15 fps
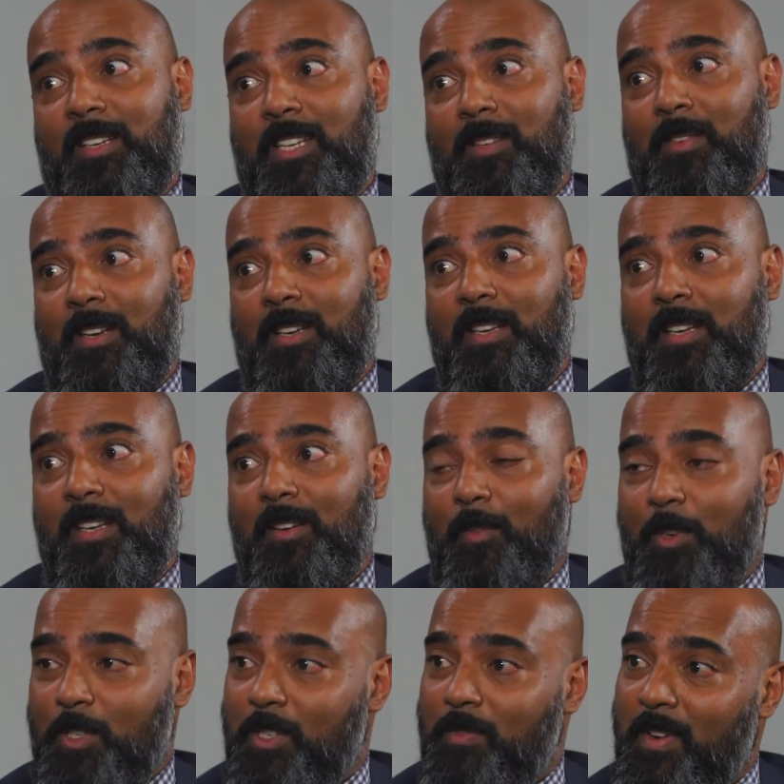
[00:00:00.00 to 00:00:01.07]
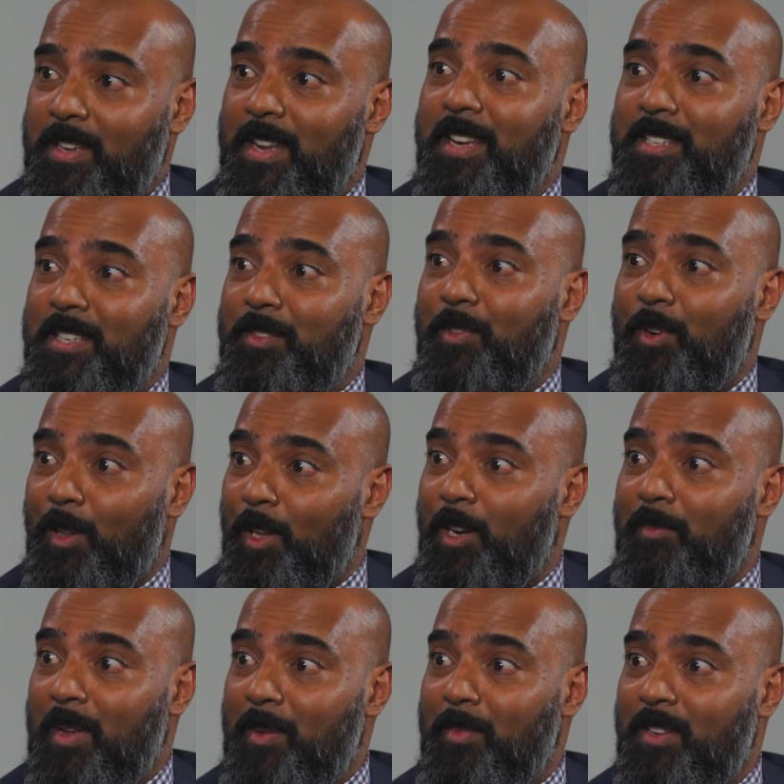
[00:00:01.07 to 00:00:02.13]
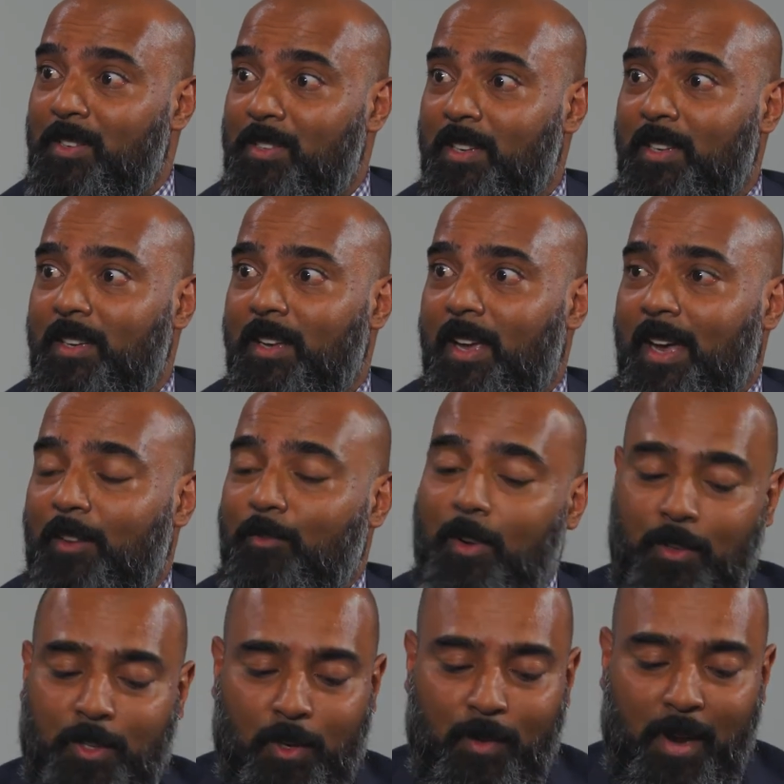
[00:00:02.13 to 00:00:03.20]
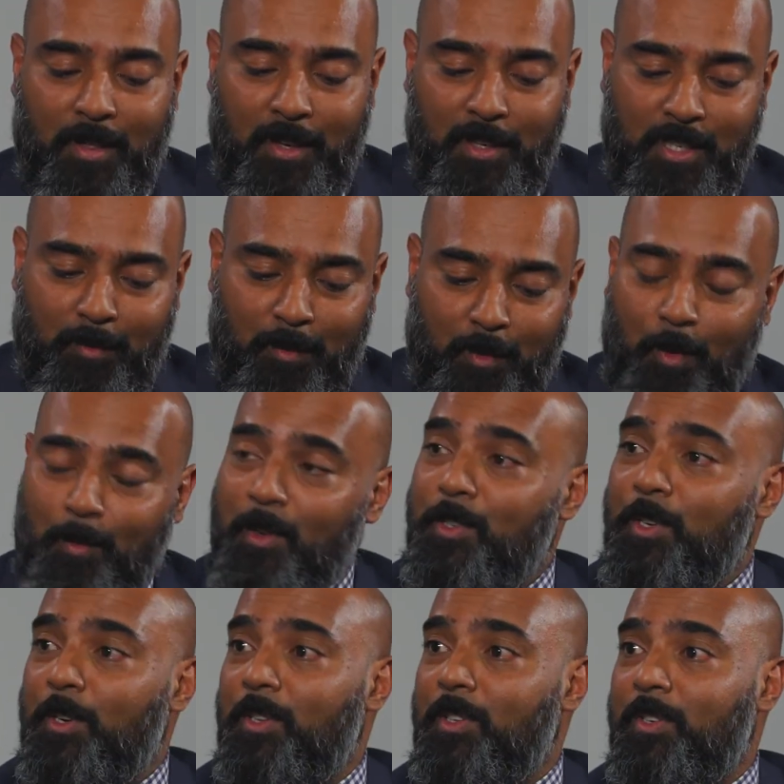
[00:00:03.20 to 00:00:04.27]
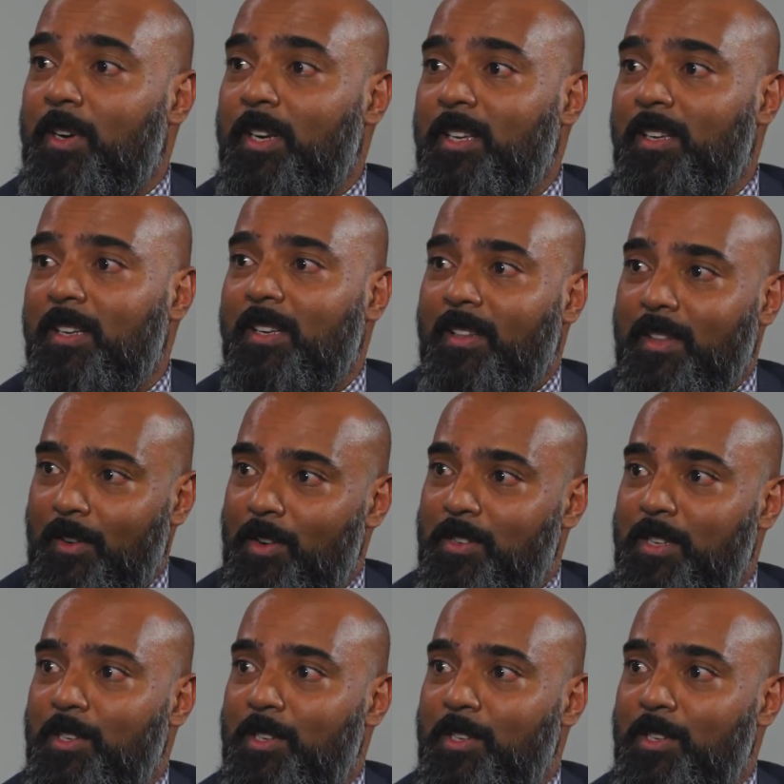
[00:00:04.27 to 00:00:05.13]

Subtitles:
limit, which is fantastic for a lot of members. So rather than jumping from the 2 to 3, there is